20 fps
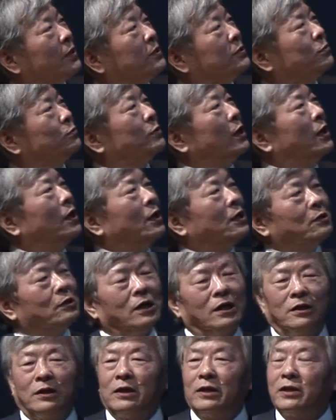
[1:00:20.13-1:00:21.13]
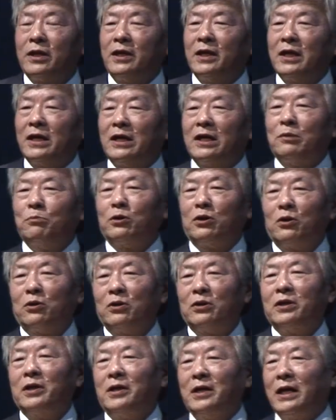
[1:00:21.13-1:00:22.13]

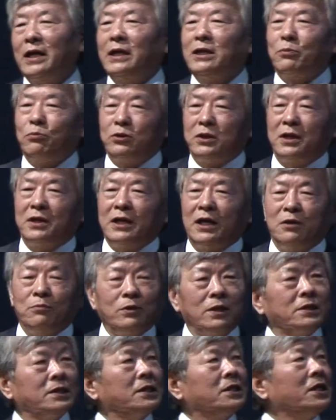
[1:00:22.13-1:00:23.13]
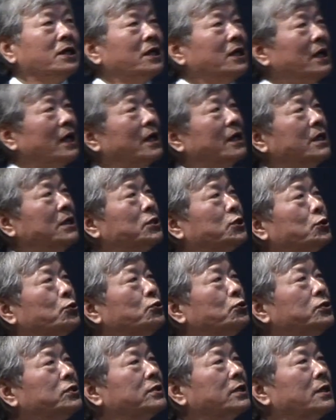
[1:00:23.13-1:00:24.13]
the antibody diversity
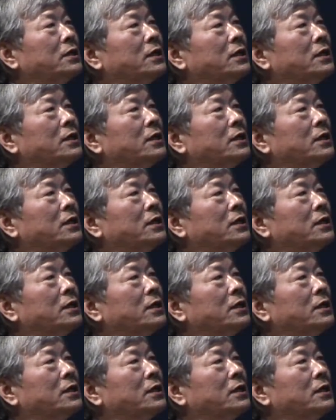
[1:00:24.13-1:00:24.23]
issues,